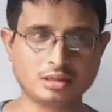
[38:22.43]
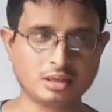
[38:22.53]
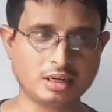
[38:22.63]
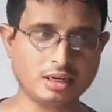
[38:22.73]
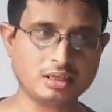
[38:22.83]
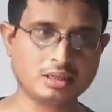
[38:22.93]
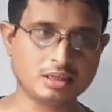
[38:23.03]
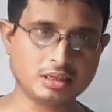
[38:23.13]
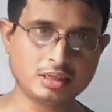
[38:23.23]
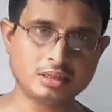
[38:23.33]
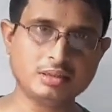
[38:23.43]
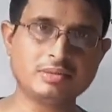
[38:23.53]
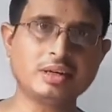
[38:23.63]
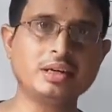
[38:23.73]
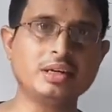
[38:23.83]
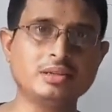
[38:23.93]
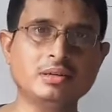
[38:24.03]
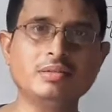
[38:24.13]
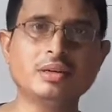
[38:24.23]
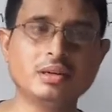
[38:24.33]
has different range
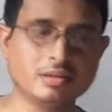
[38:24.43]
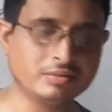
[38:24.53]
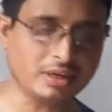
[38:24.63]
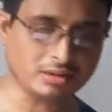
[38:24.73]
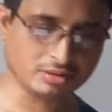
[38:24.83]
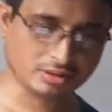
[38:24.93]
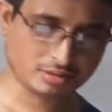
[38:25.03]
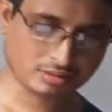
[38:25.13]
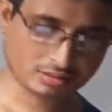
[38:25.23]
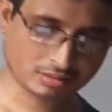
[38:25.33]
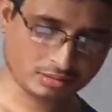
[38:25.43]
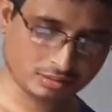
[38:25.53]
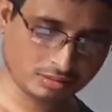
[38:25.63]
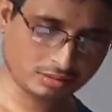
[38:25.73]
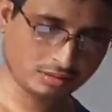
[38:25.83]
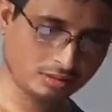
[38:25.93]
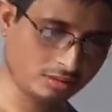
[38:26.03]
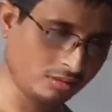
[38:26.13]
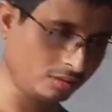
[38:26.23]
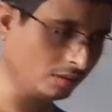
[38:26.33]
of values.
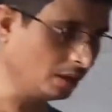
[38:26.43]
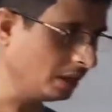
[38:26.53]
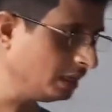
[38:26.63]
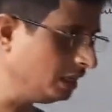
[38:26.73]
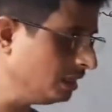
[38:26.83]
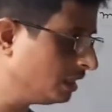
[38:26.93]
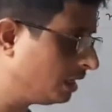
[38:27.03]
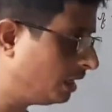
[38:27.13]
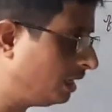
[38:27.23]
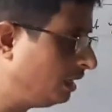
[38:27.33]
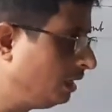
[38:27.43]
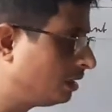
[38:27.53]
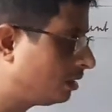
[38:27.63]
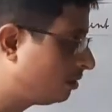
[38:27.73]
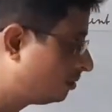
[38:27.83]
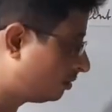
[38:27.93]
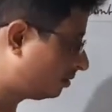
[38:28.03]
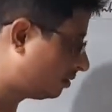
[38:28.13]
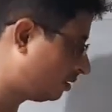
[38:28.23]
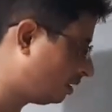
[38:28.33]
So in generally,
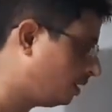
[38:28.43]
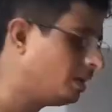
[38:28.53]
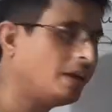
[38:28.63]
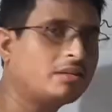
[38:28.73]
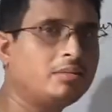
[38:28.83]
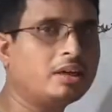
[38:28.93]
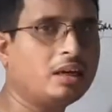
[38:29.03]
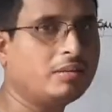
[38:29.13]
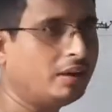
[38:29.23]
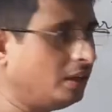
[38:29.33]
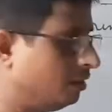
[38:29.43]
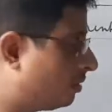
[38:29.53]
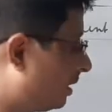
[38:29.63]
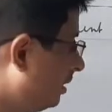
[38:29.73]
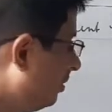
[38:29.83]
in atomic level, you can